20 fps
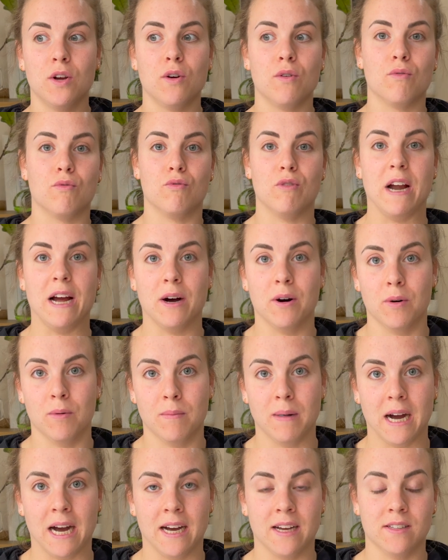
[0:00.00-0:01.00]

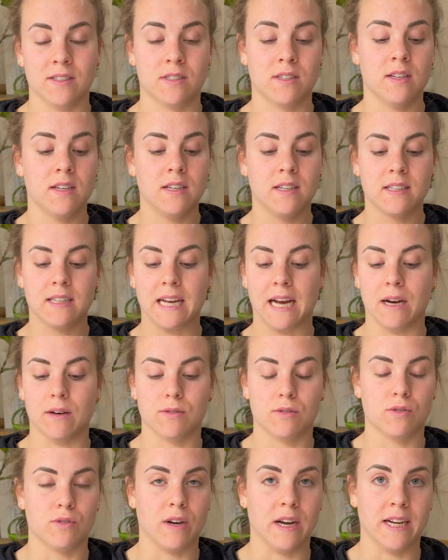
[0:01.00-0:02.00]
realm as Cal
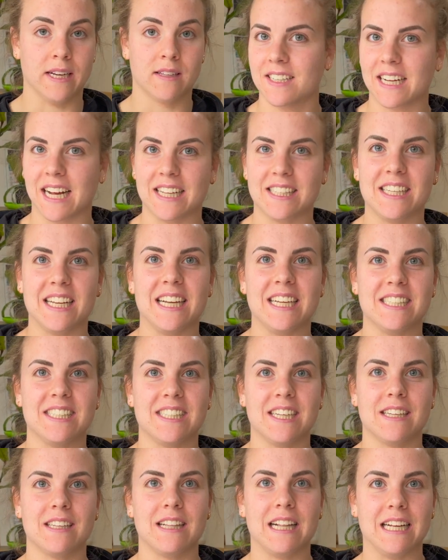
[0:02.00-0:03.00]
Strength, Catalyst
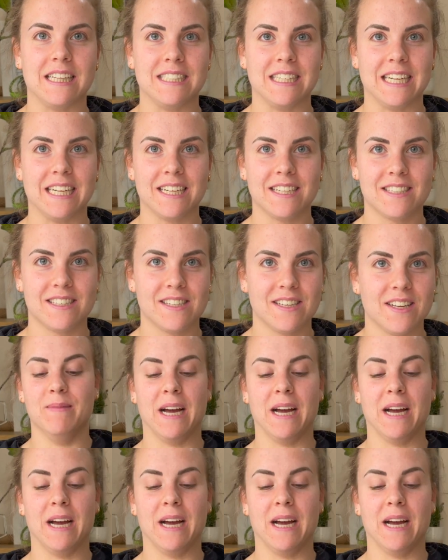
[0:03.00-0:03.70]
Athletics,